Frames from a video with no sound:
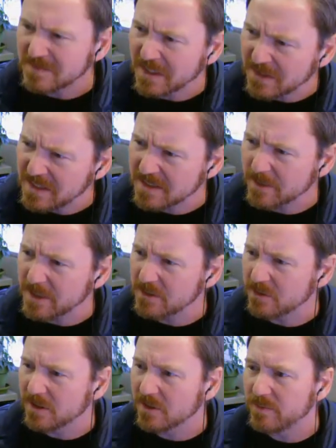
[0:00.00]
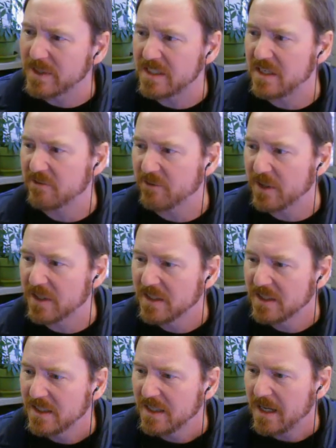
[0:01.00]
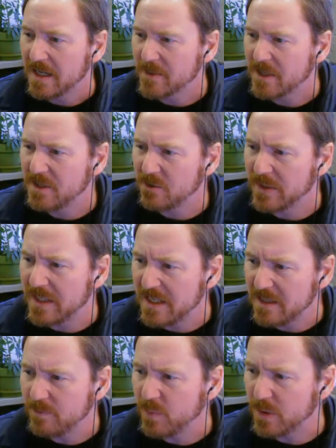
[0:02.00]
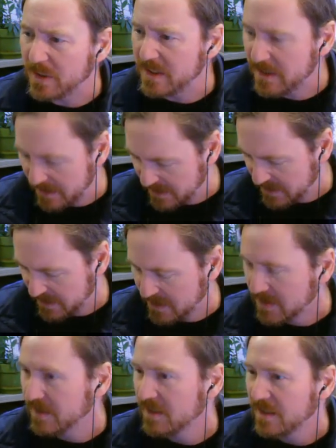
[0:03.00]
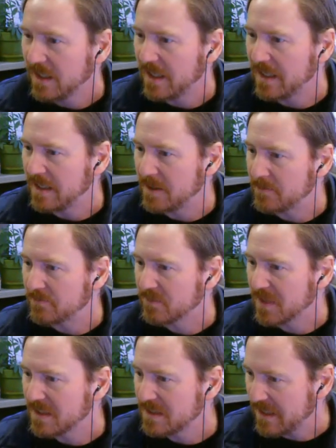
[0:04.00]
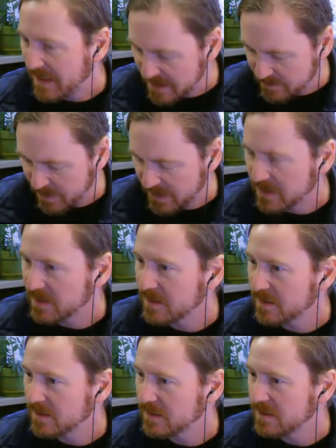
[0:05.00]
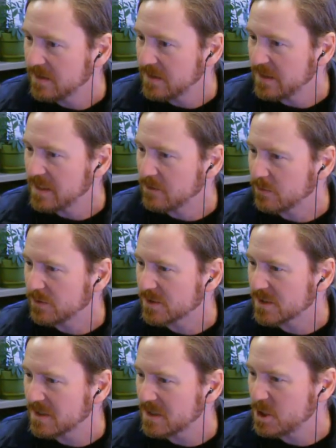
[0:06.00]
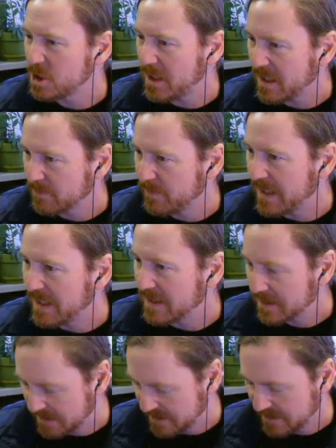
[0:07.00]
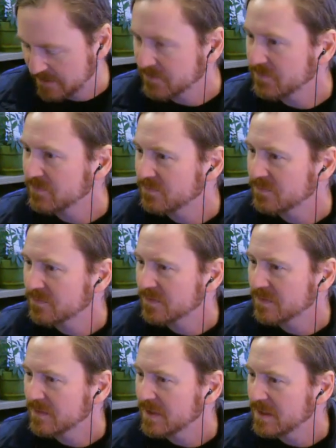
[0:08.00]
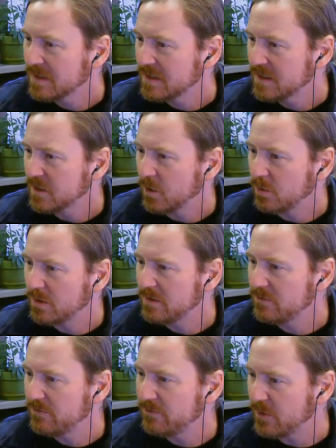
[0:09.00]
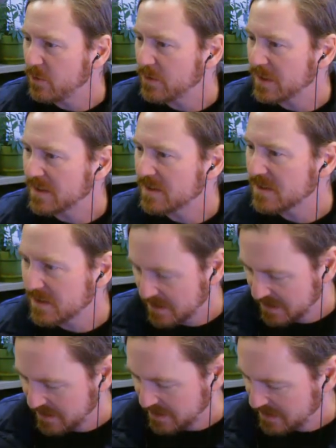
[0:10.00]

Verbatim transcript: Now these I'm going to do a little bit different. I'm going to do an input um, type equals checkbox colon focus